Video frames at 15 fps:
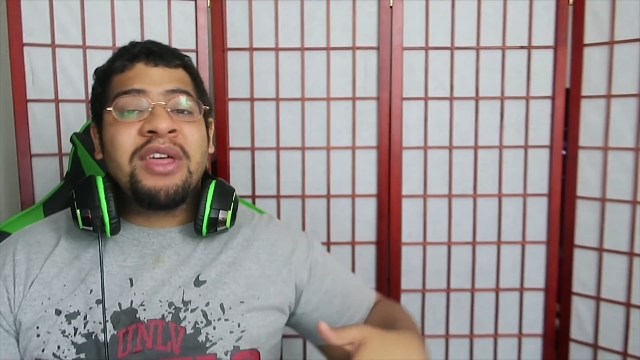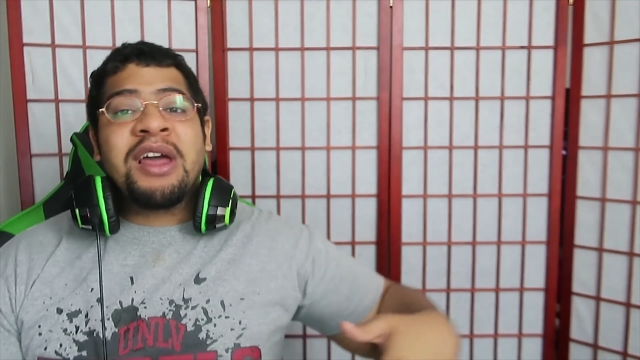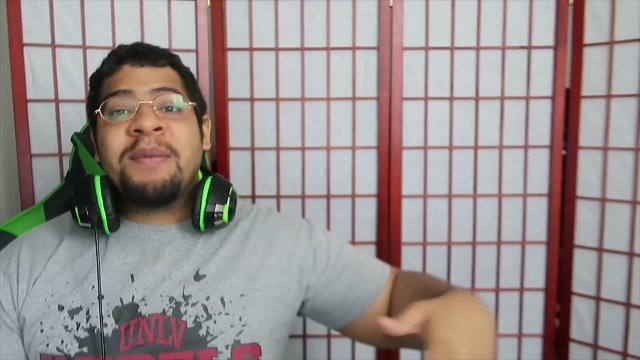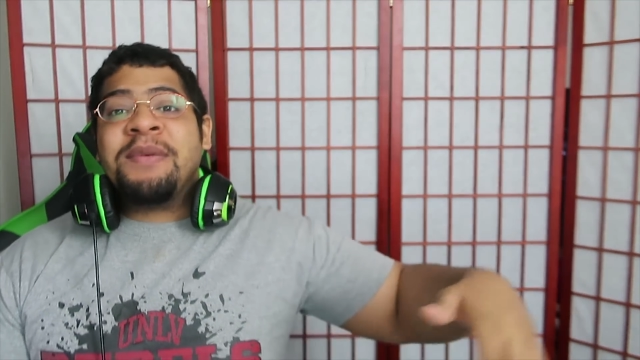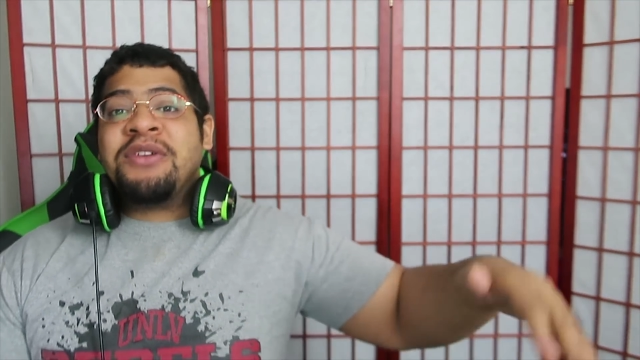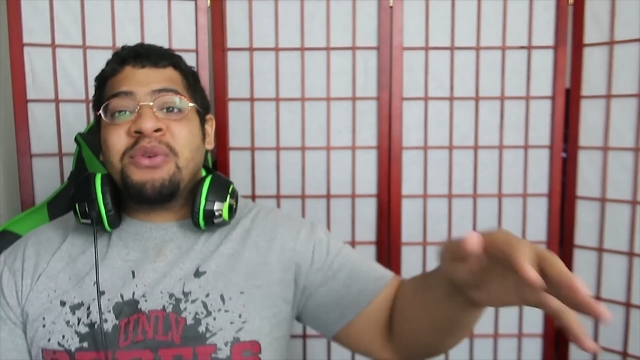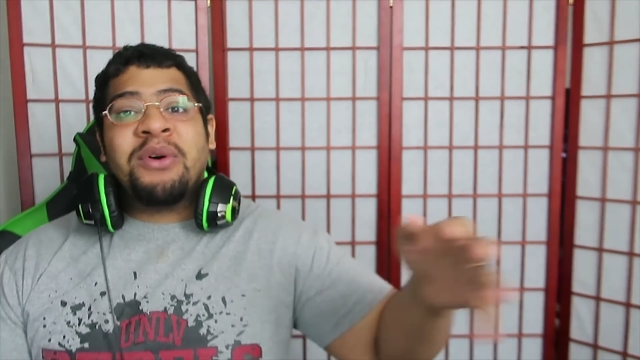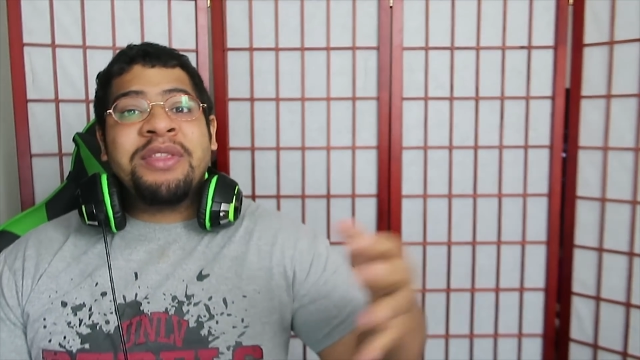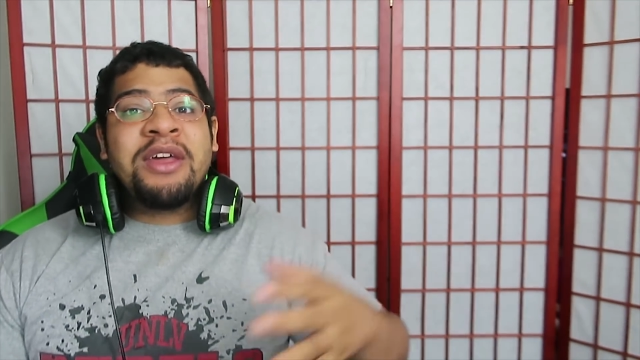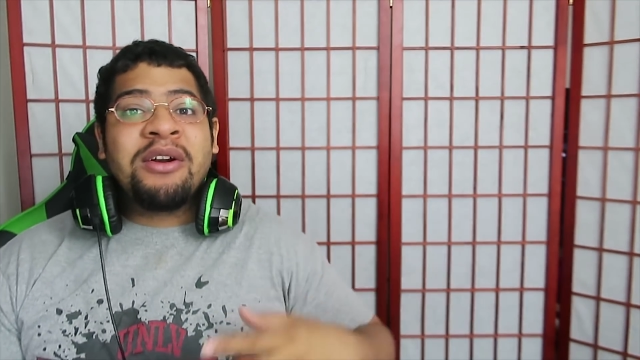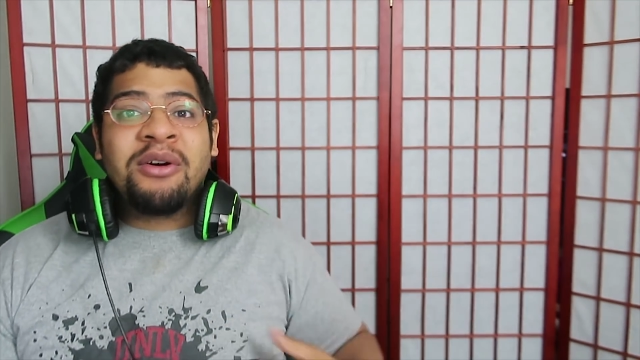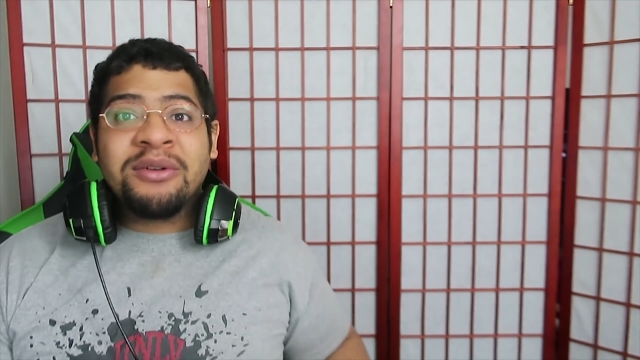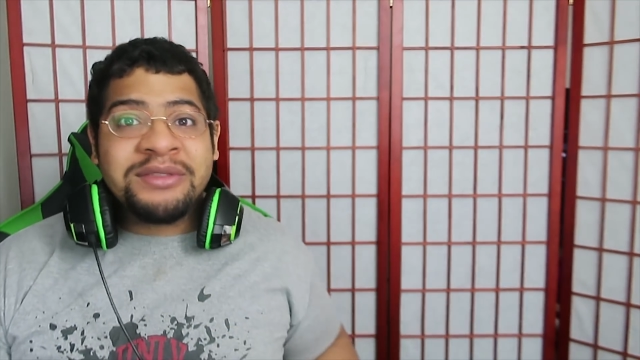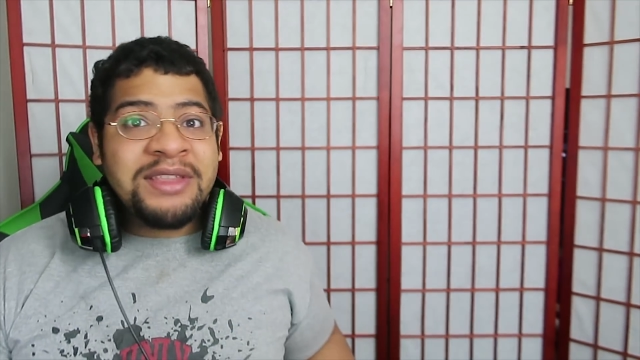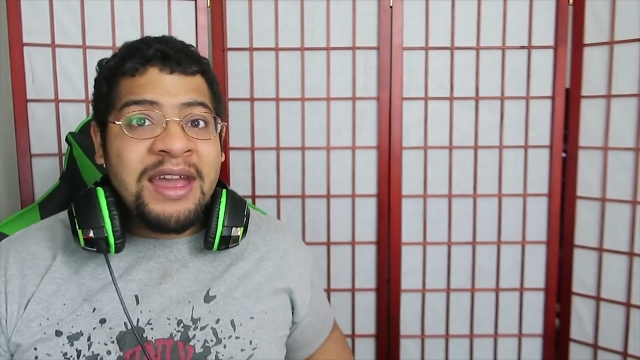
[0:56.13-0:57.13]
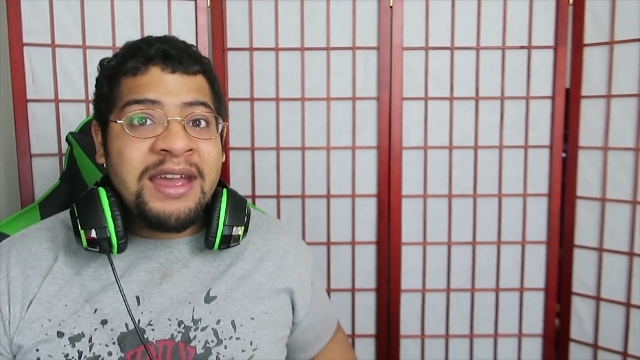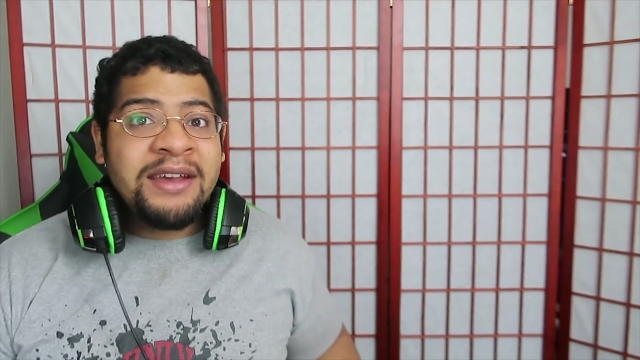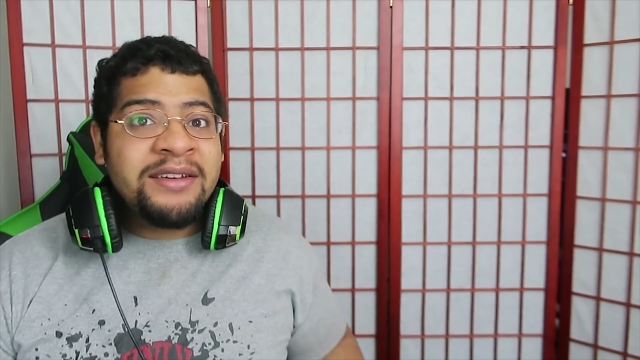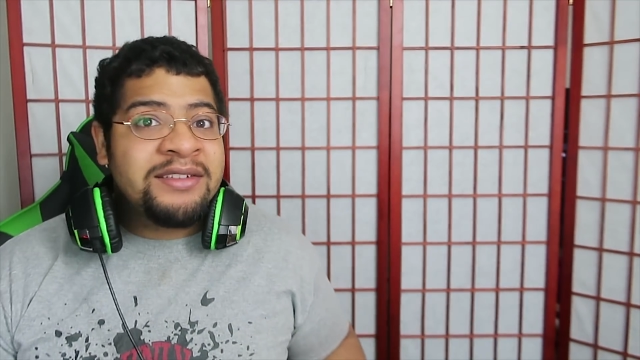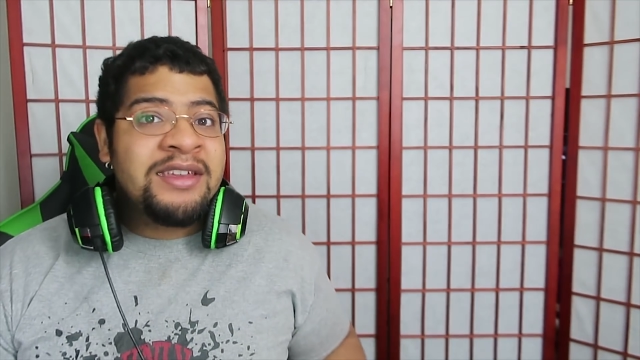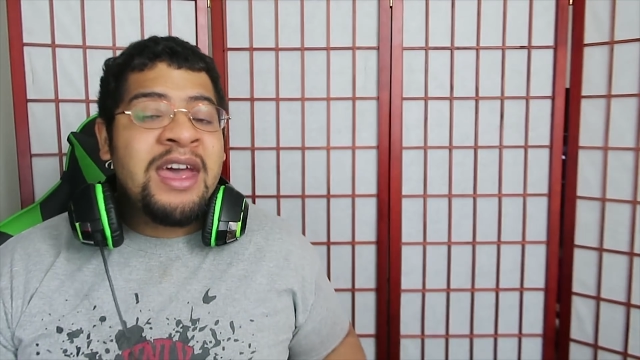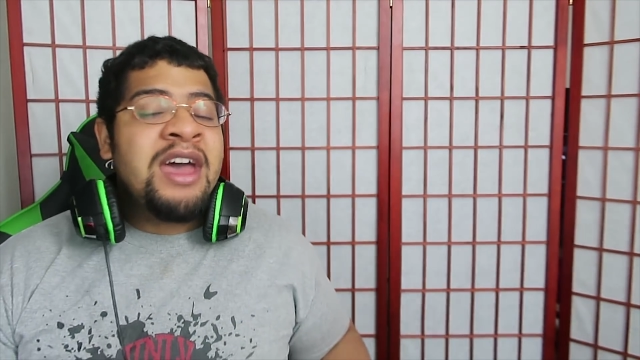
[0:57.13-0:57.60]
They're going to be doing their own
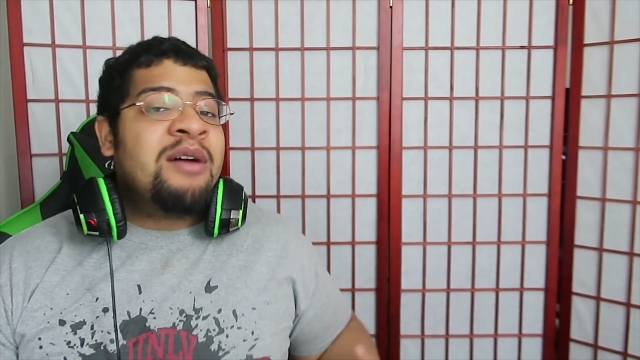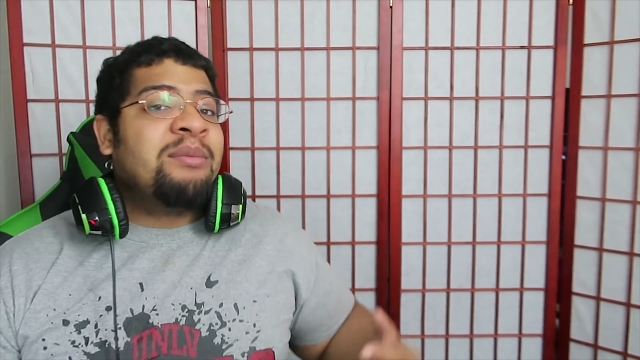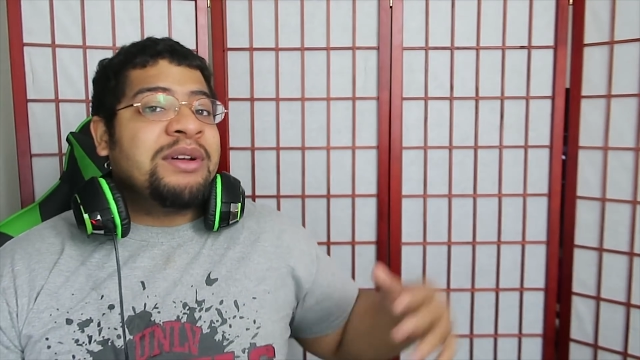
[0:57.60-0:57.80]
things.